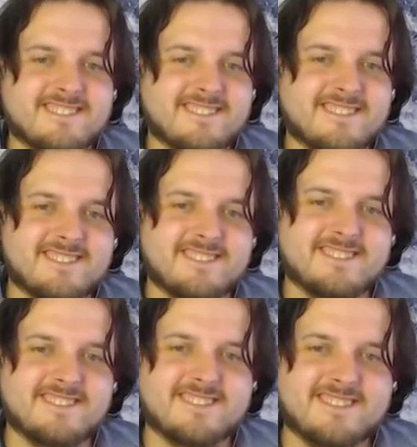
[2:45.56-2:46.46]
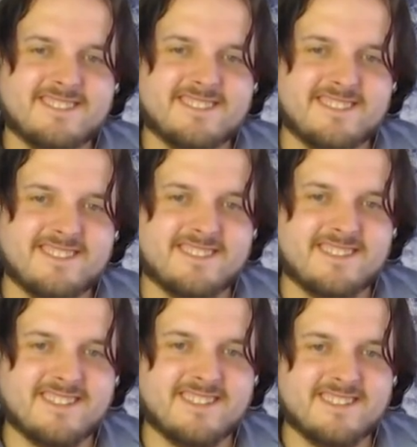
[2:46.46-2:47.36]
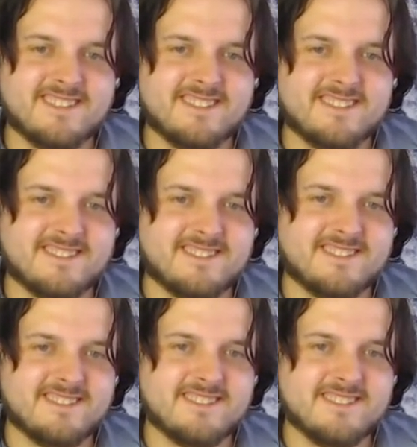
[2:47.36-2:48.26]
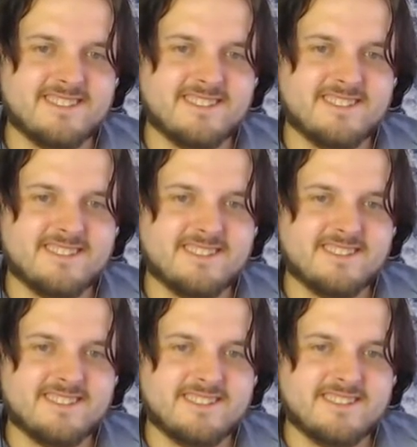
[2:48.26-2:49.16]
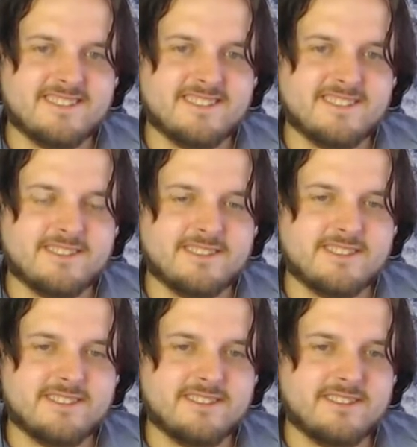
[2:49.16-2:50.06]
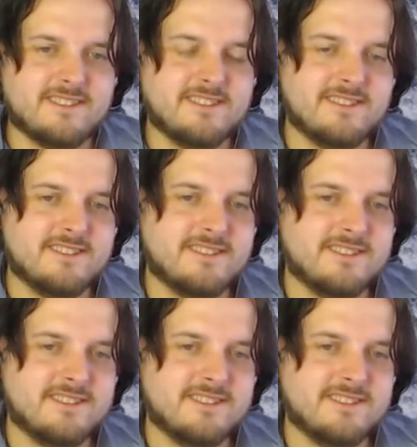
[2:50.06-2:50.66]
The person shown says nothing.